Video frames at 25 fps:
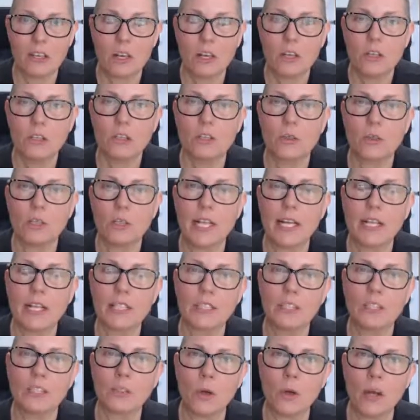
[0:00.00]
So
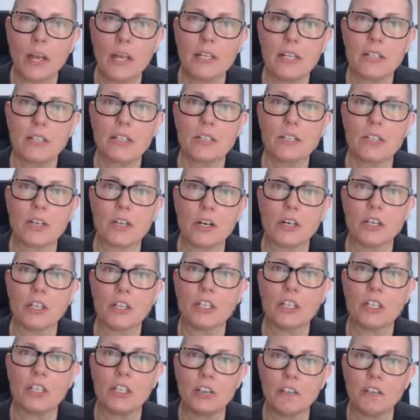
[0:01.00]
let's try to start
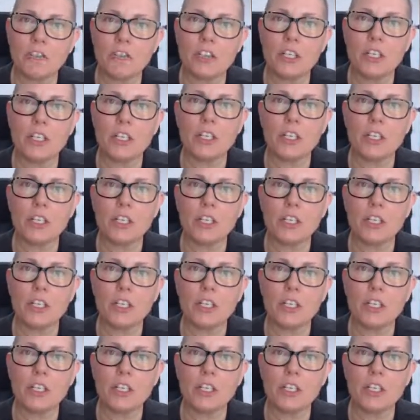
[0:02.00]
shifting